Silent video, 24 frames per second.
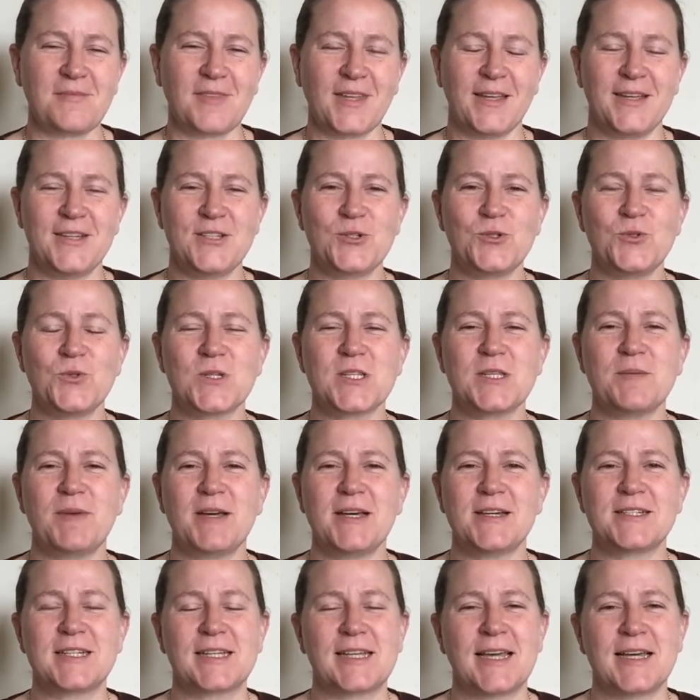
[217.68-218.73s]
He talks
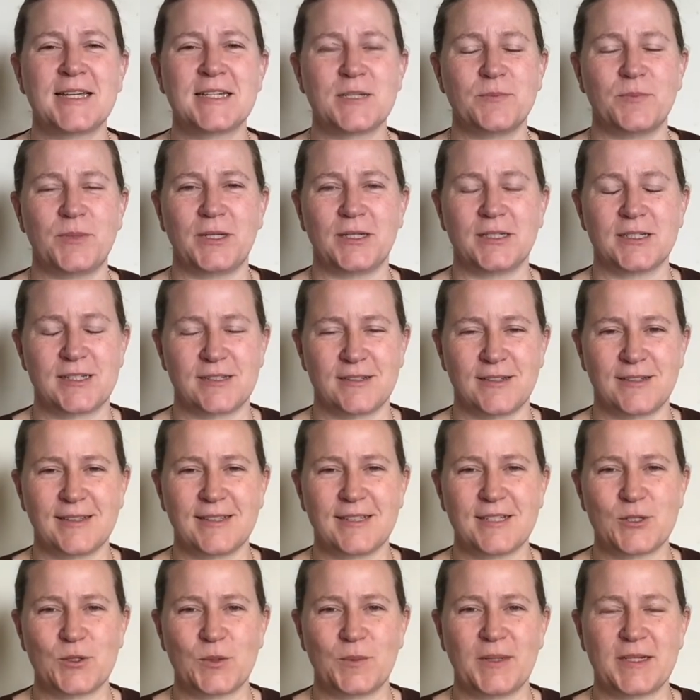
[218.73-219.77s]
about a caterpillar turning
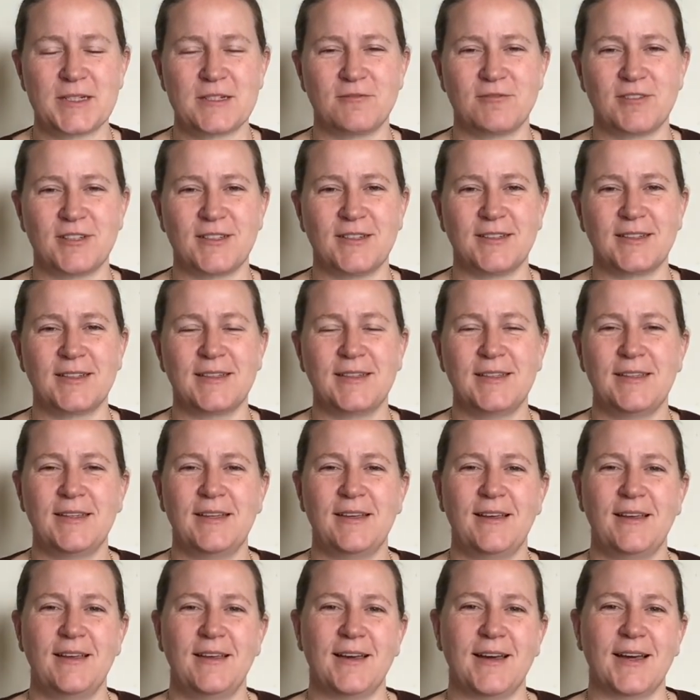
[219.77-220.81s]
into a butterfly,
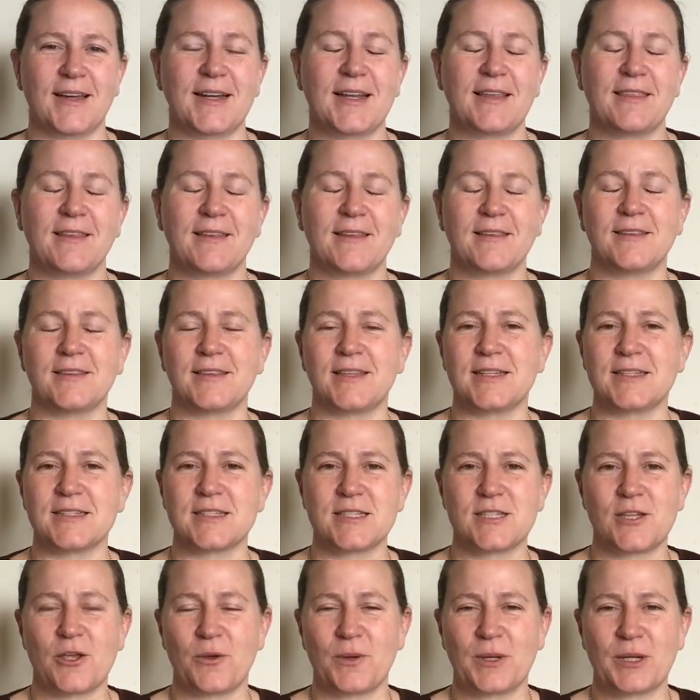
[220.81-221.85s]
and I think that that's
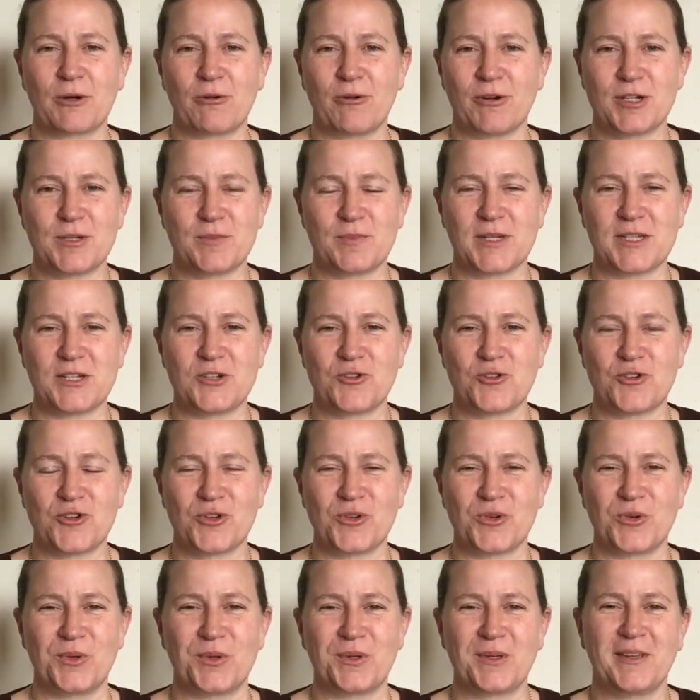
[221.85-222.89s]
so incredibly
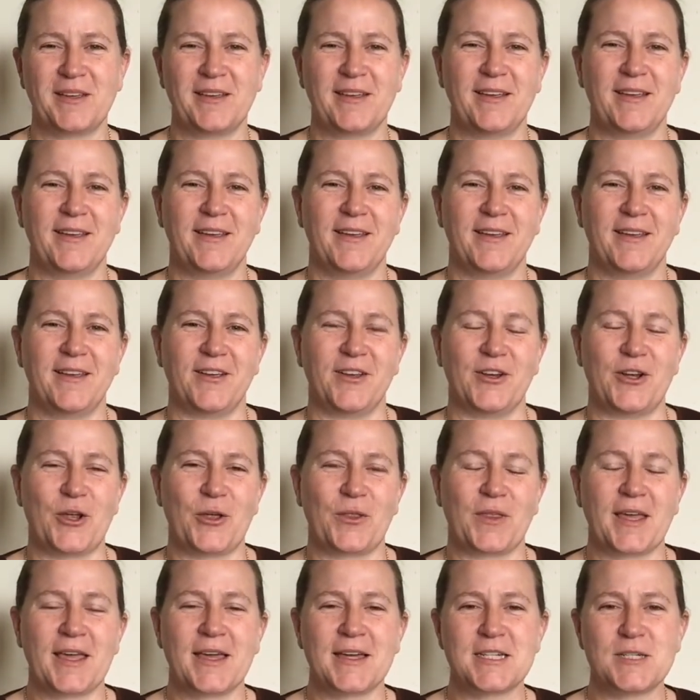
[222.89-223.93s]
true. You know,
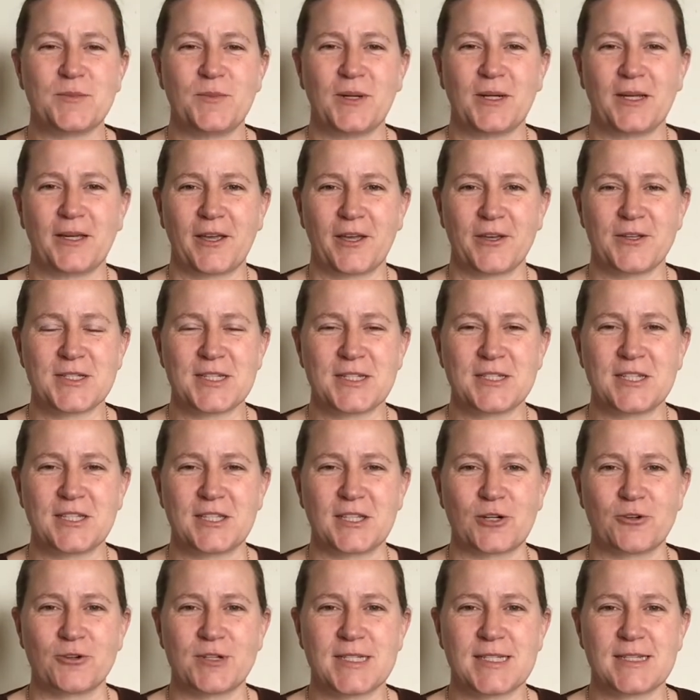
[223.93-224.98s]
the caterpillar goes into the
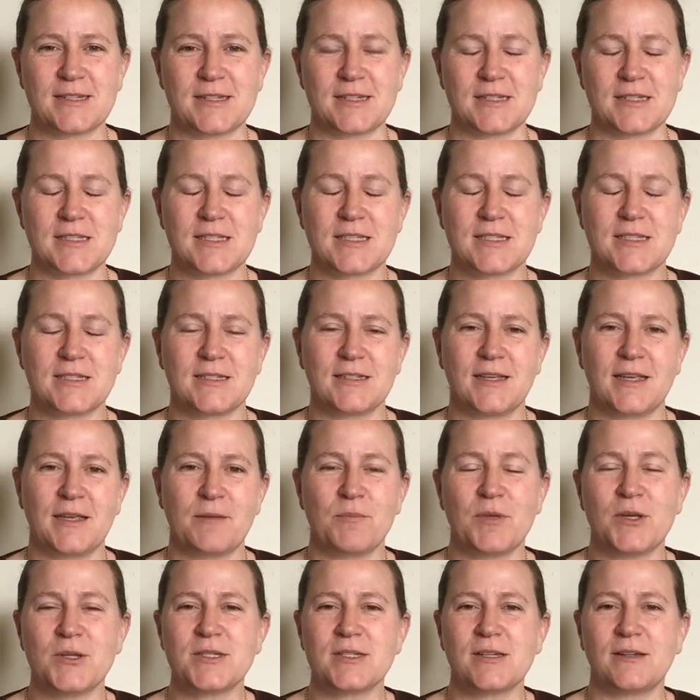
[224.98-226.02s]
chrysalis. It
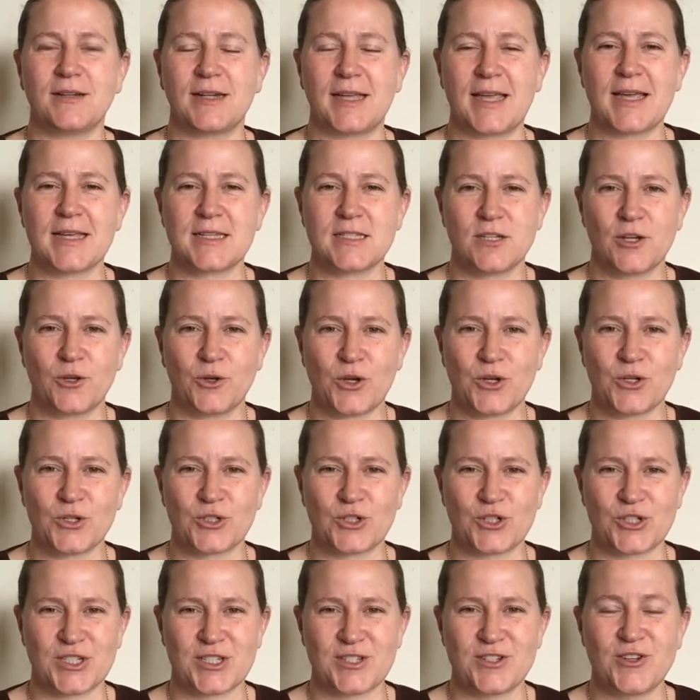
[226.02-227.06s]
most likely has no
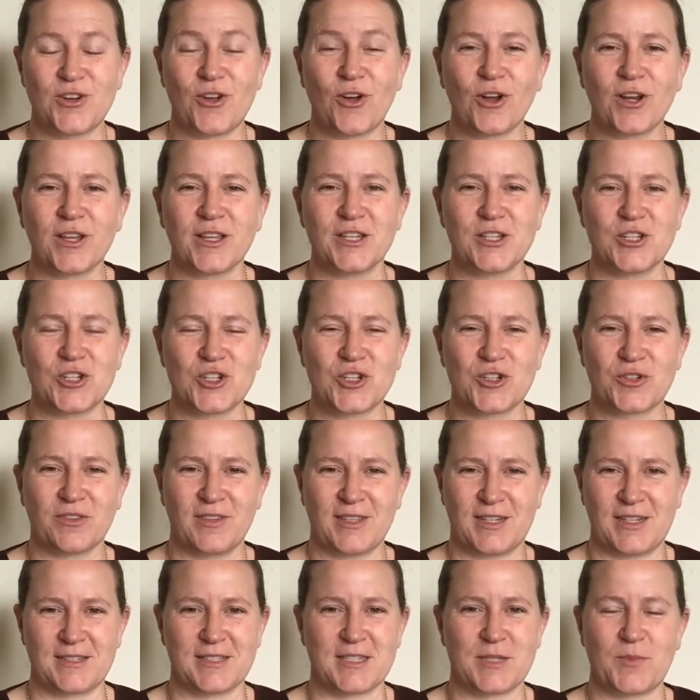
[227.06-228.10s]
conscious knowledge
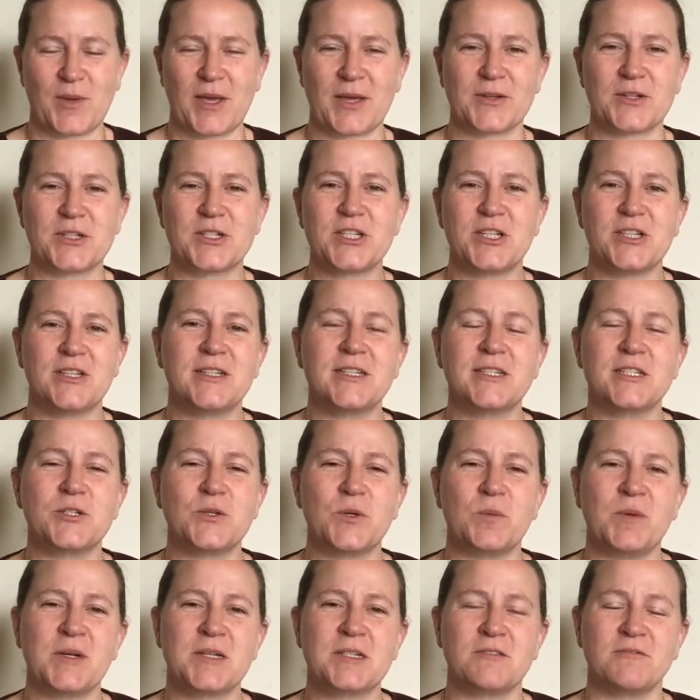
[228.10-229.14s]
that it's about to turn
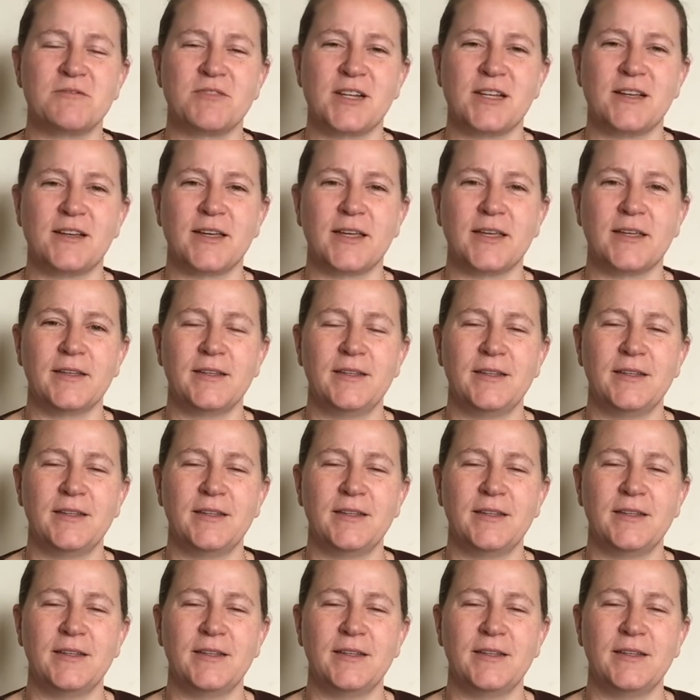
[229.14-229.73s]
into a butterfly.